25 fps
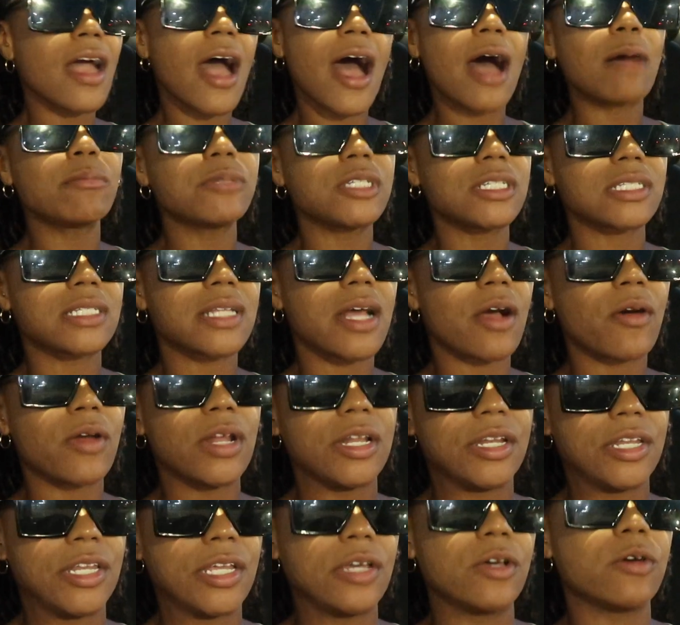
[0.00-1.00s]
I'm just not
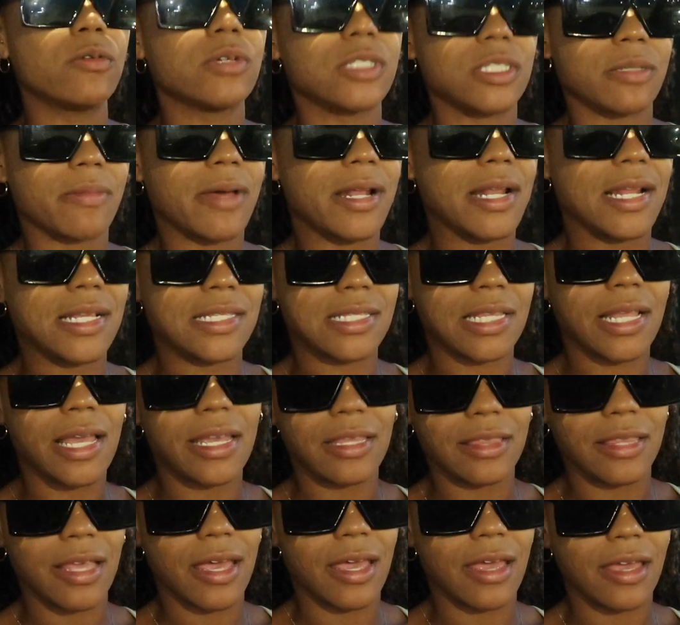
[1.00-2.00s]
going to deal with somebody that's
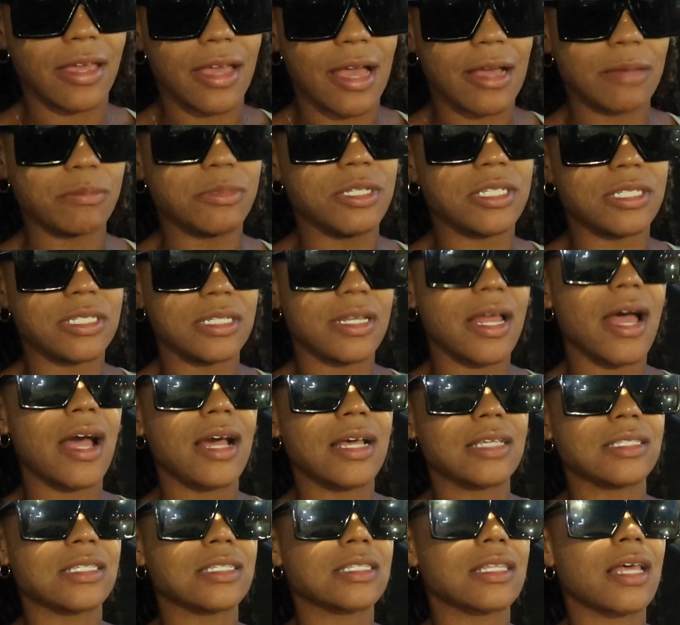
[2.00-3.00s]
like that. I'm just
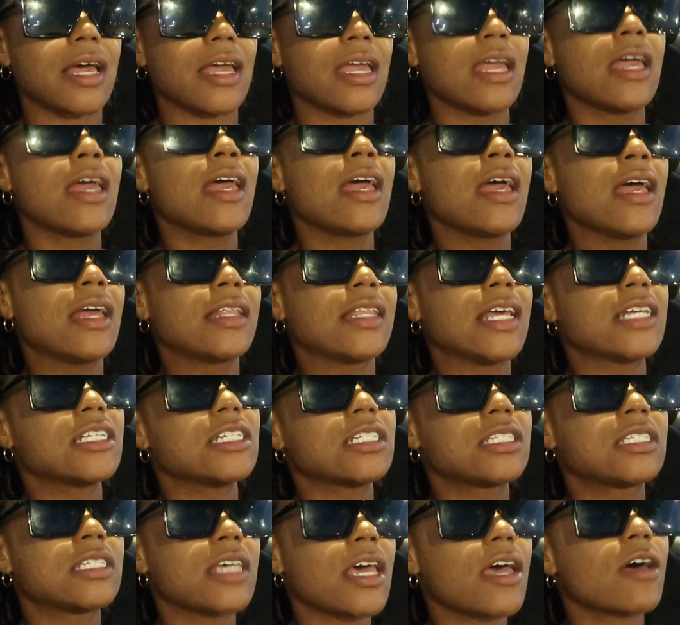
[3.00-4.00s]
not because it's like that
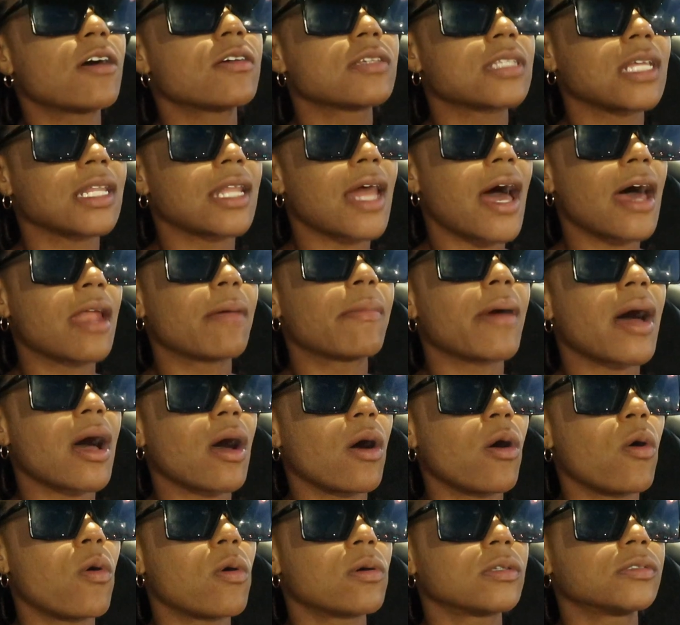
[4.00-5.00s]
just tells a lot
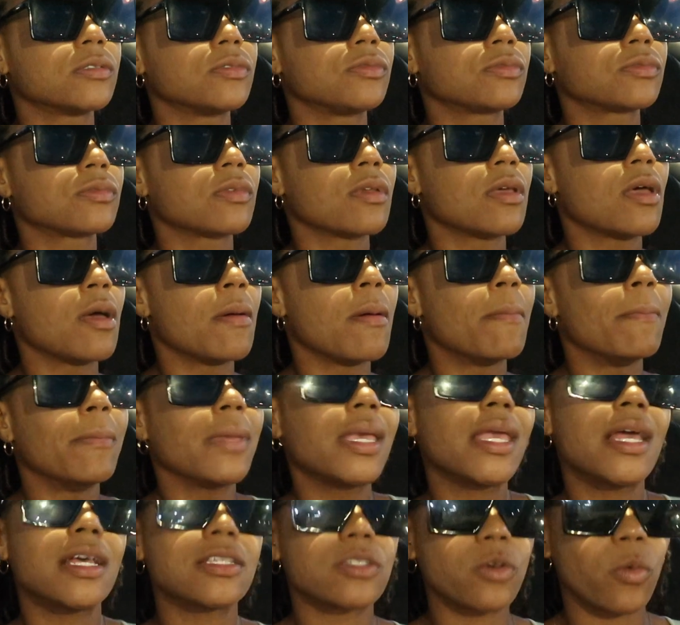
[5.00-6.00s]
about
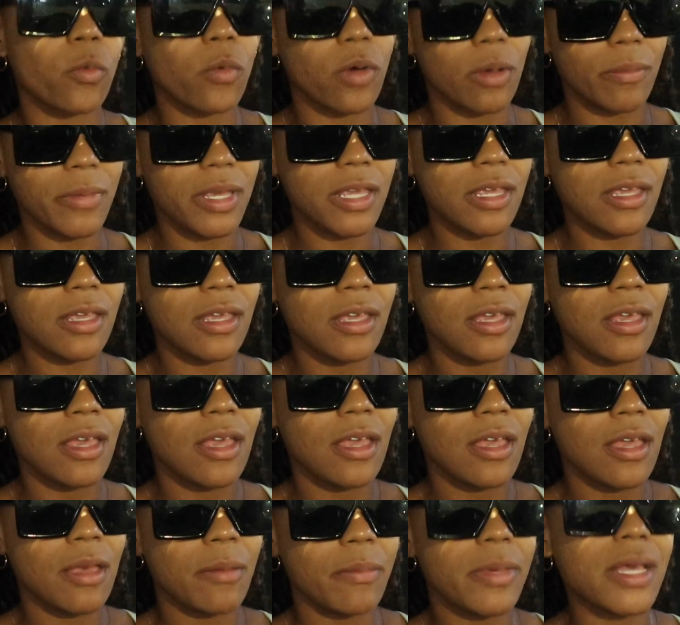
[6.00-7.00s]
me as a woman
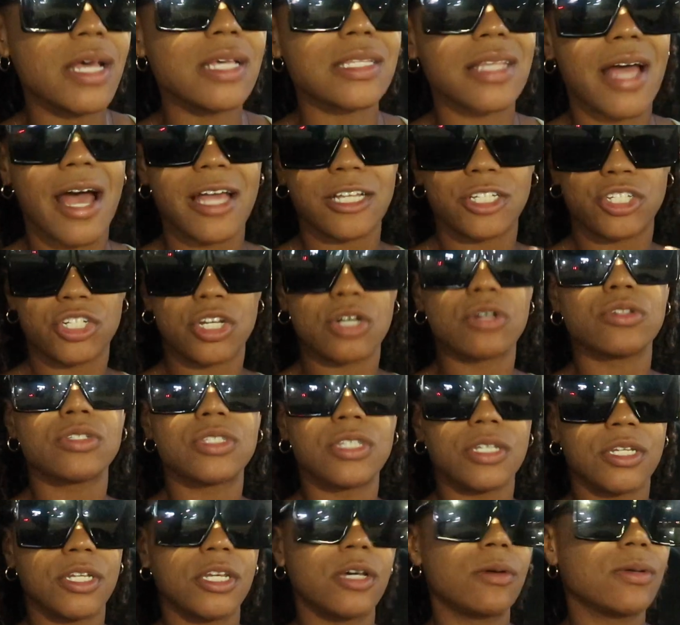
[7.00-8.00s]
because I chose
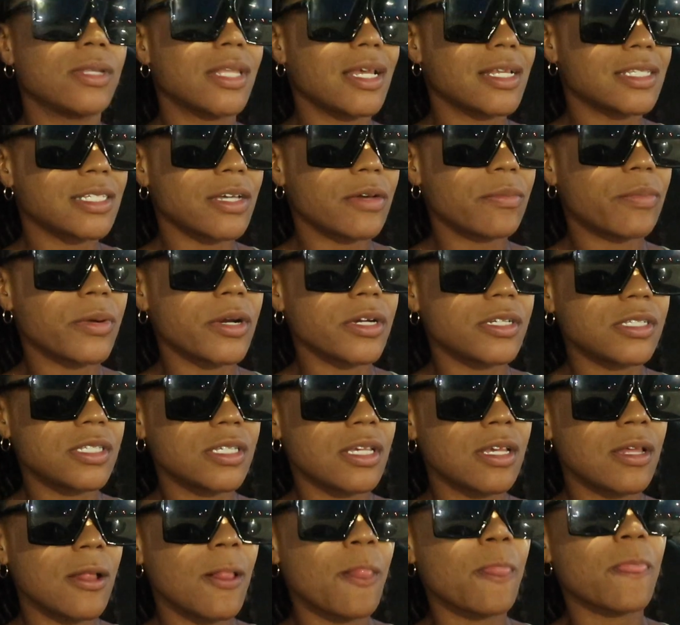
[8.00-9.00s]
to deal with that type
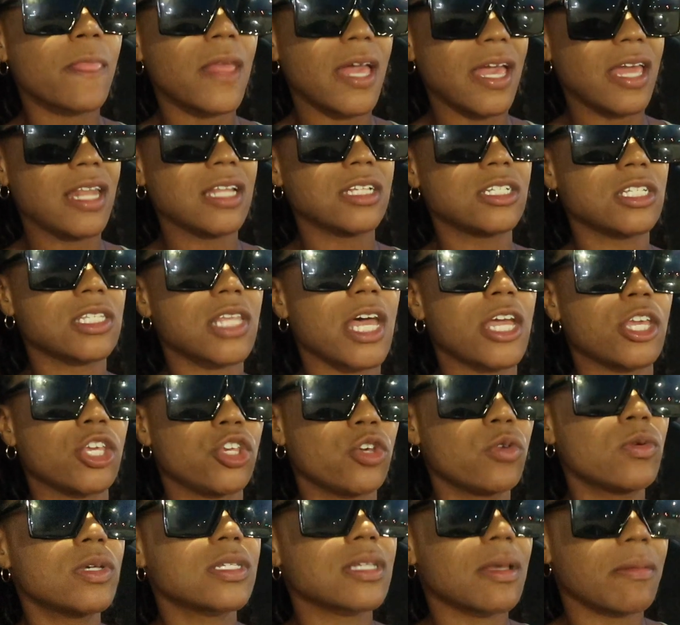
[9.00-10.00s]
person. And it's just like
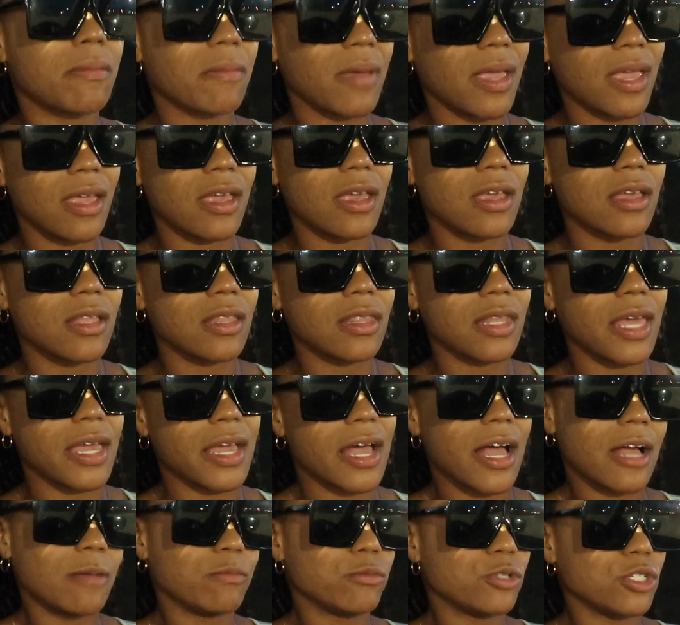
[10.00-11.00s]
you as a man,
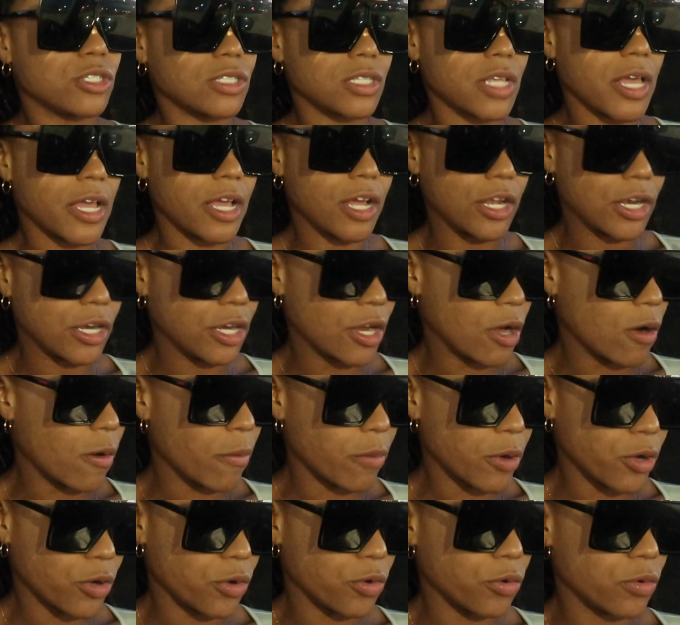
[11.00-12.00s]
like I'm just like, no,
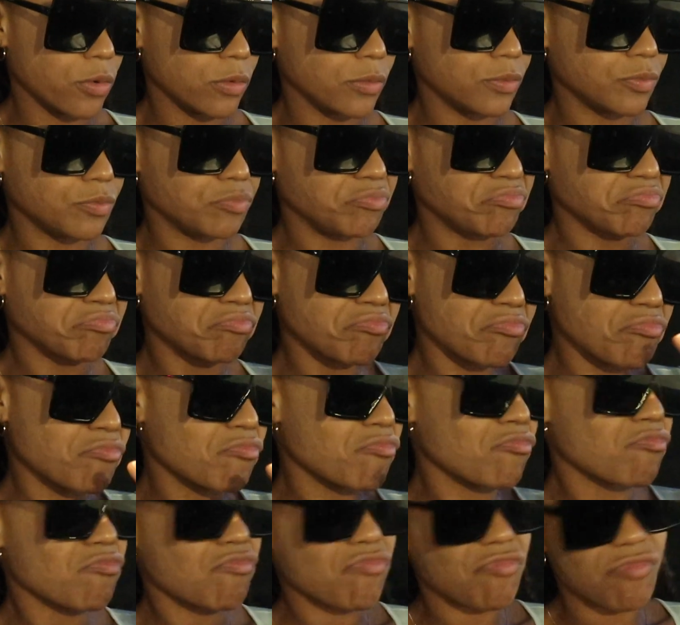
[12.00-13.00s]
I'm cool.
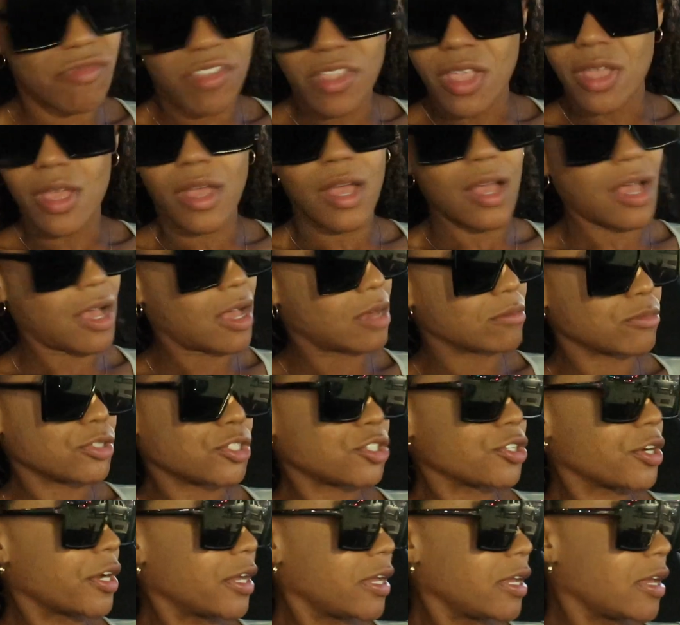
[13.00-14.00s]
I'm
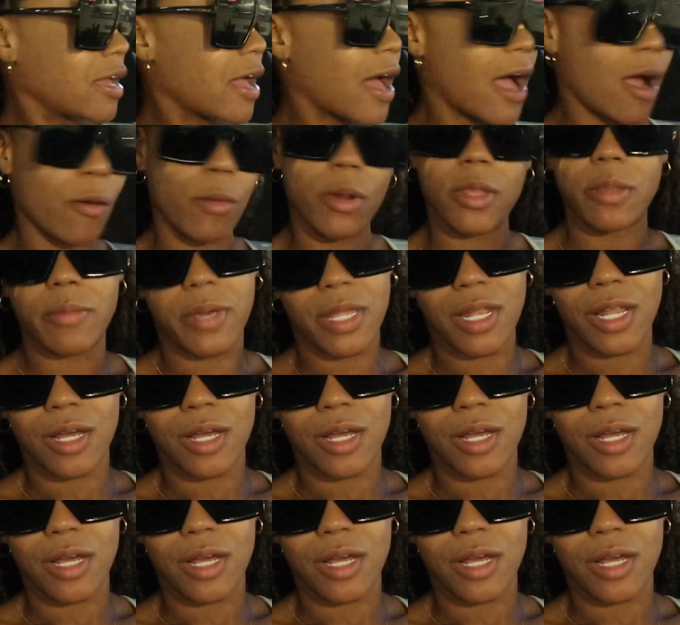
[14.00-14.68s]
straight. I'd rather be